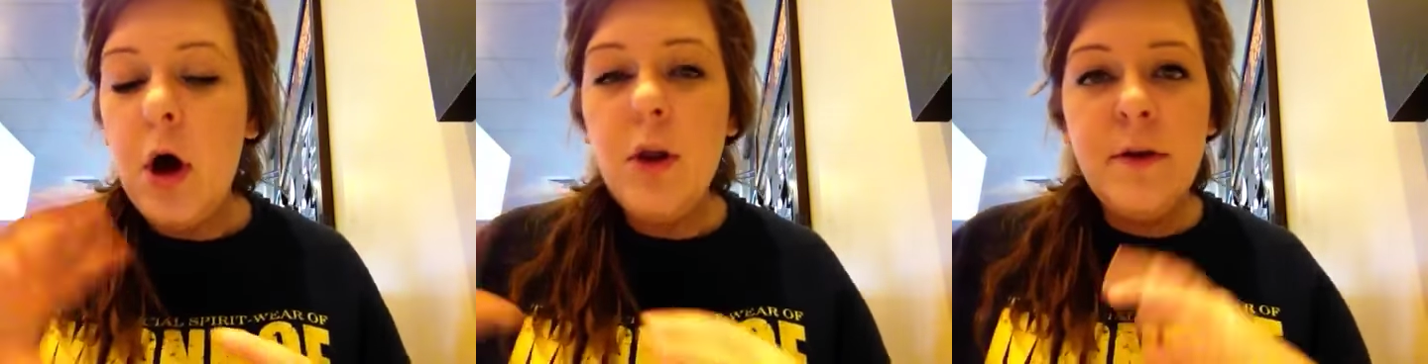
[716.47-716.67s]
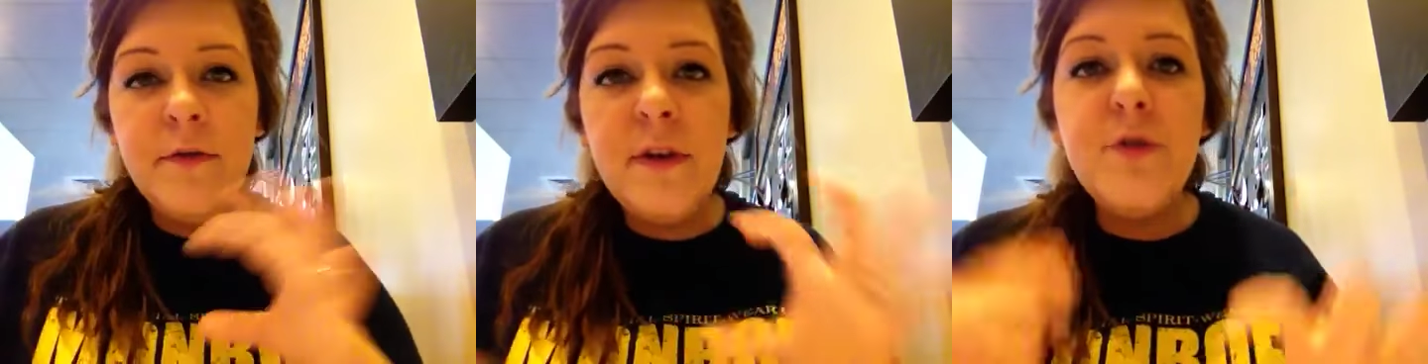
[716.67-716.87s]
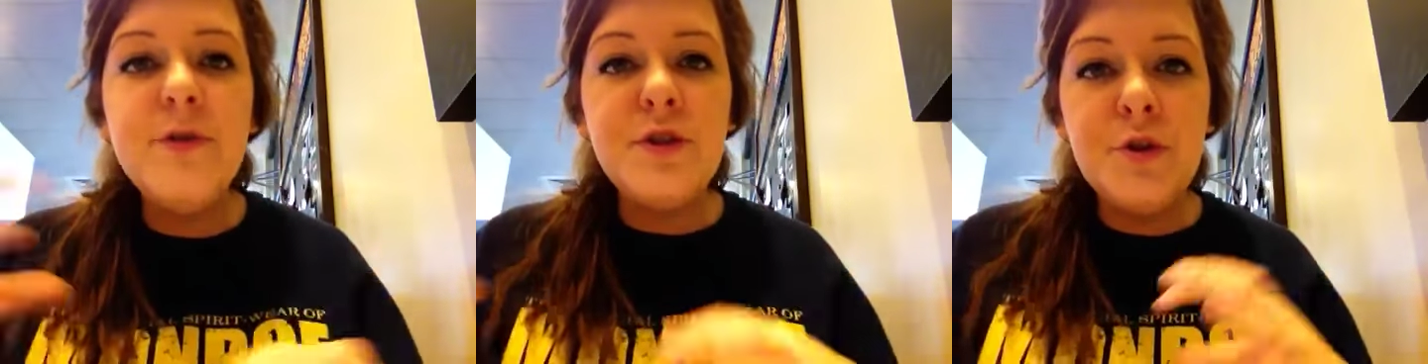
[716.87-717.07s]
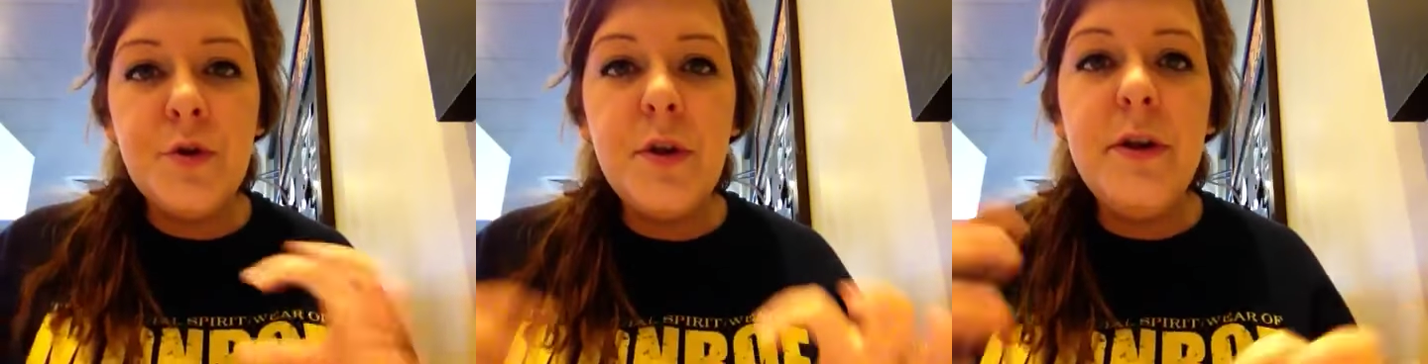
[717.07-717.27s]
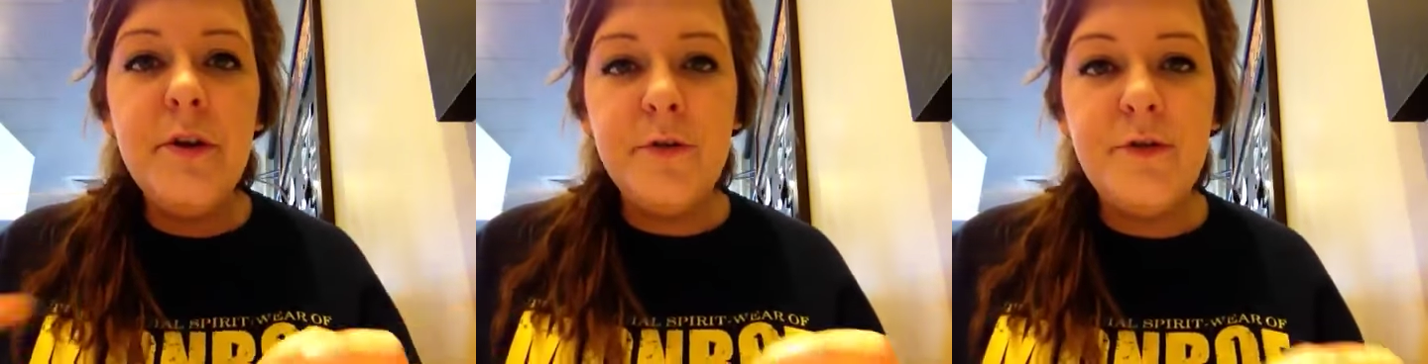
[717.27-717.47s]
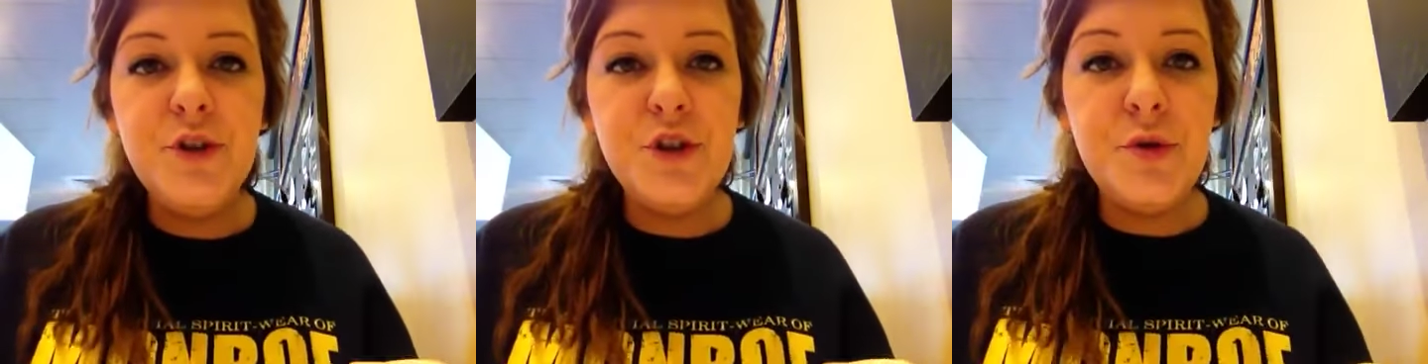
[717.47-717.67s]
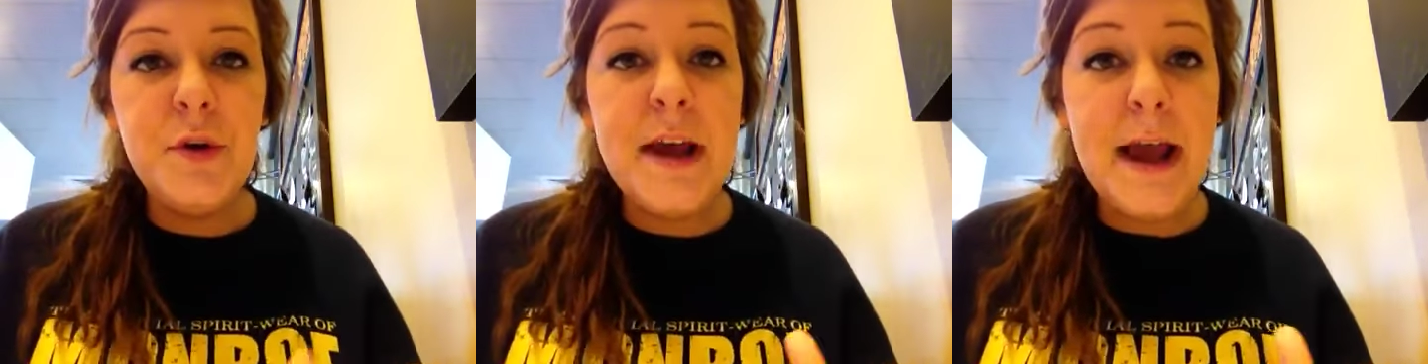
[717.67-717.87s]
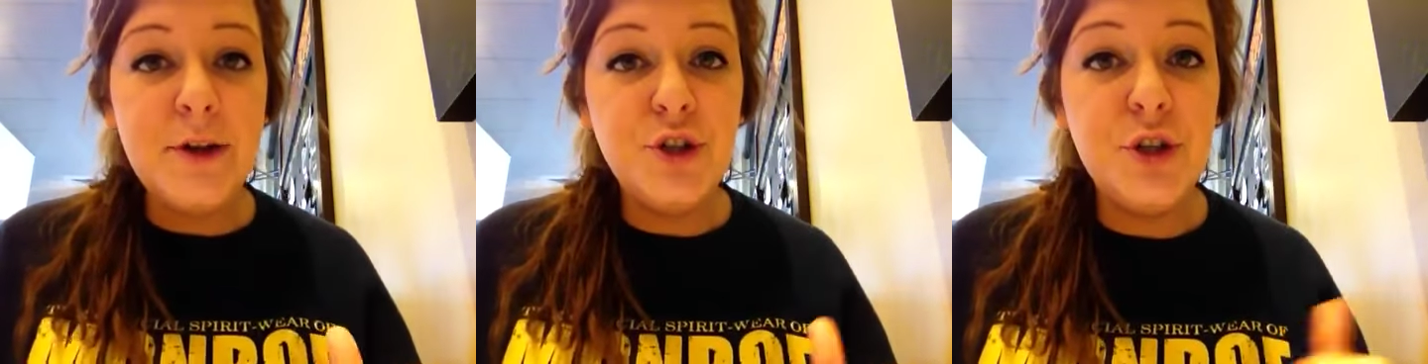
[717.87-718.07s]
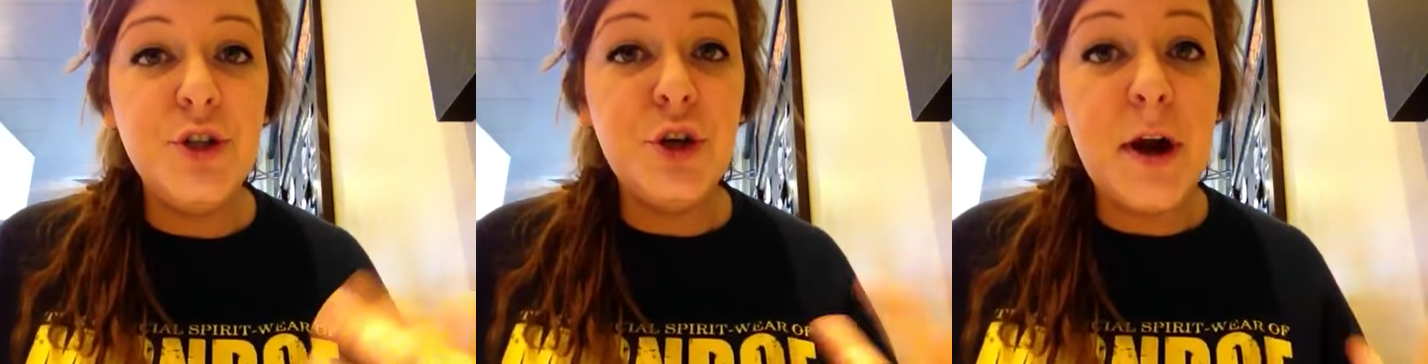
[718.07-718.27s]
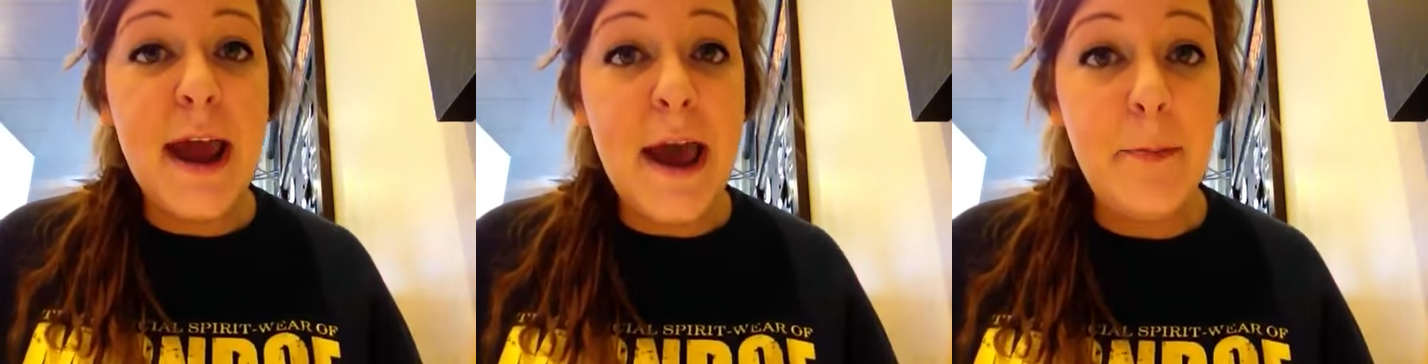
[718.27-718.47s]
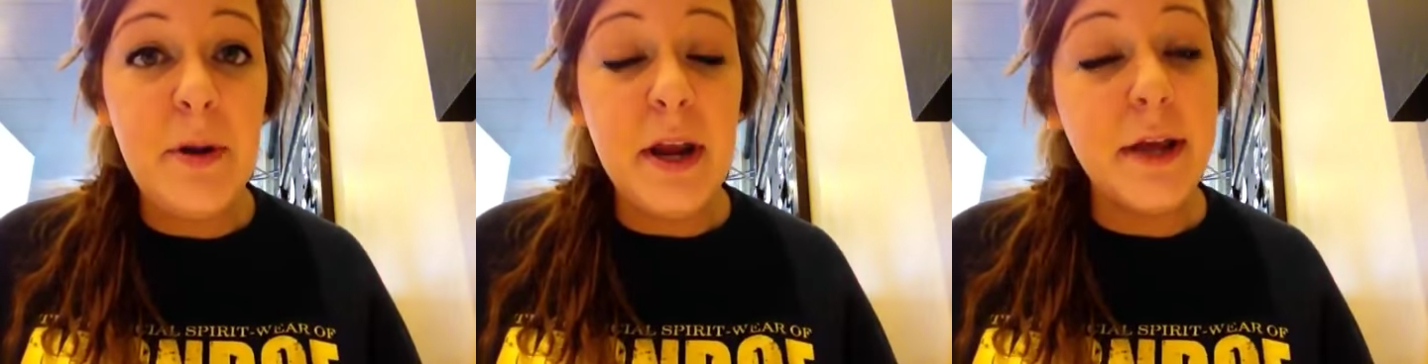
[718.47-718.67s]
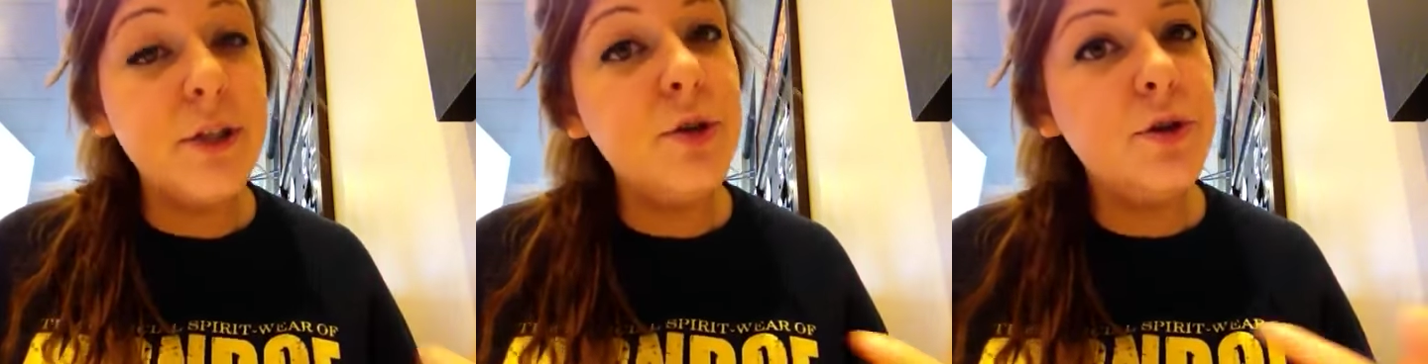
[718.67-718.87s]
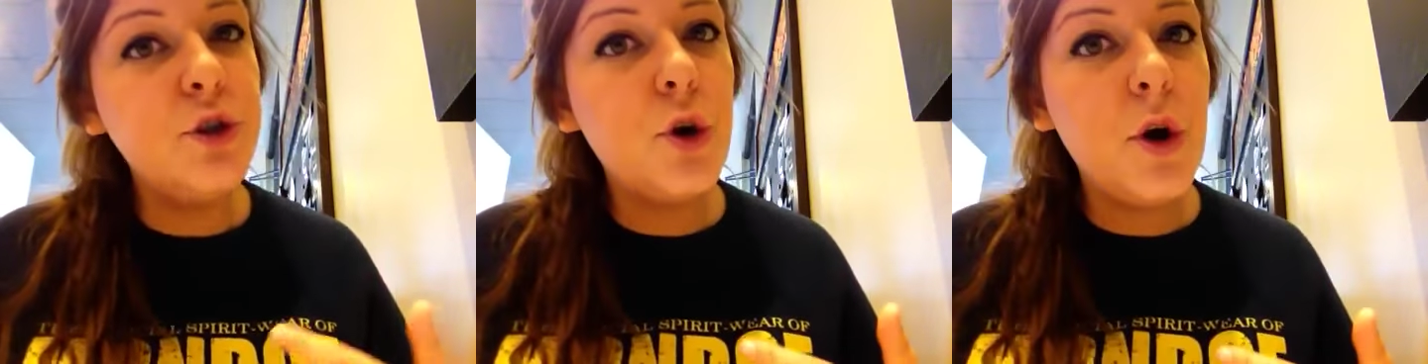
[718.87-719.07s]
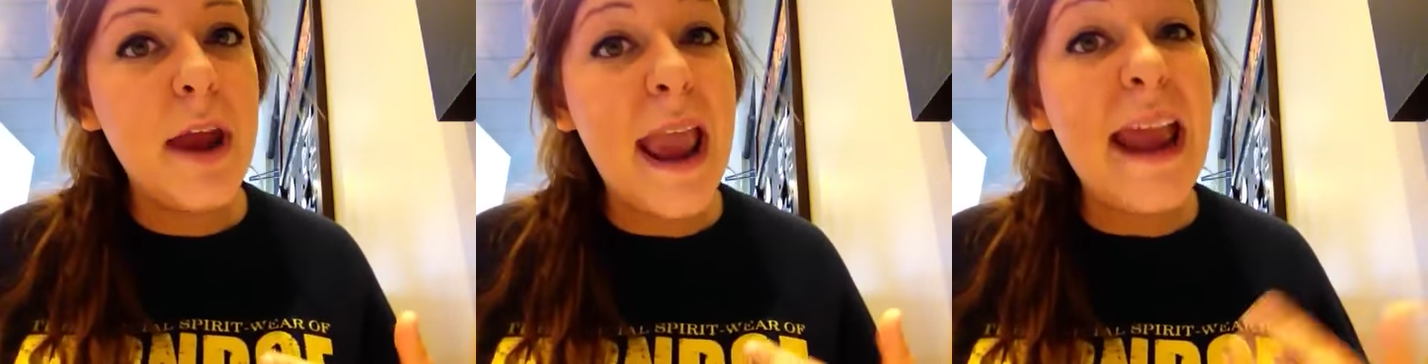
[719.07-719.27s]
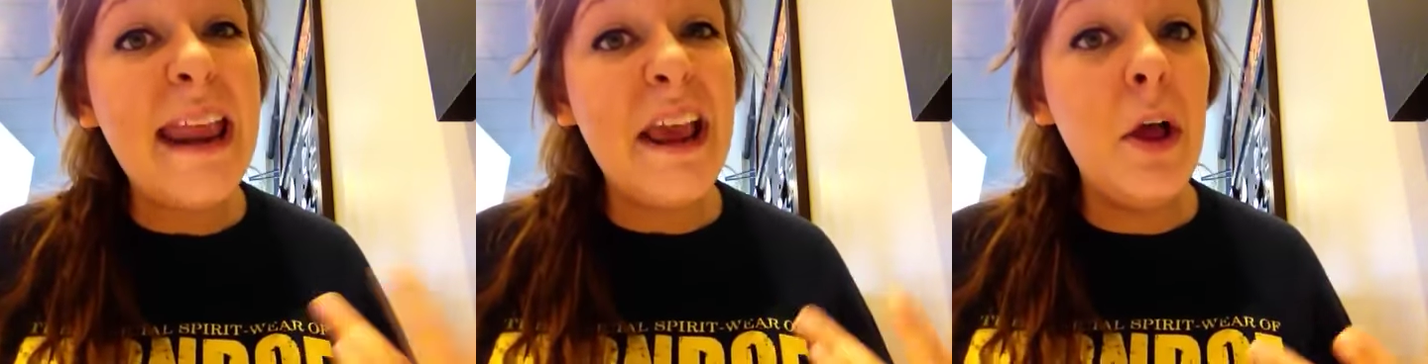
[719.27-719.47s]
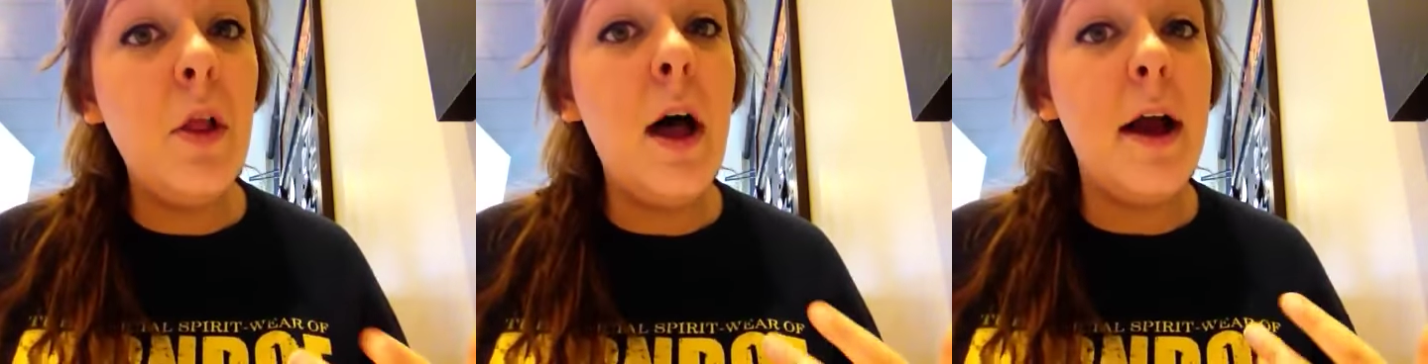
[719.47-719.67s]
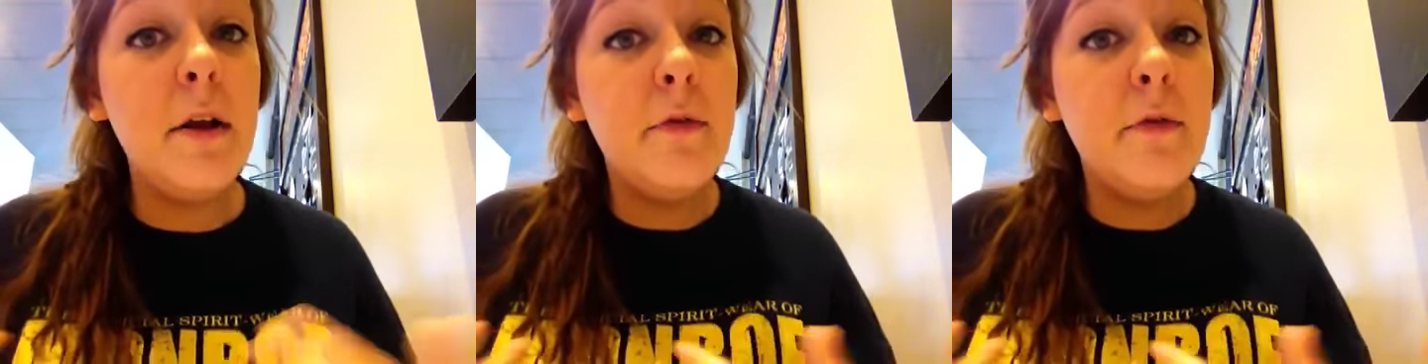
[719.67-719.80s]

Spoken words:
all of those nuclear fission reactions are happening, so it's creating a lot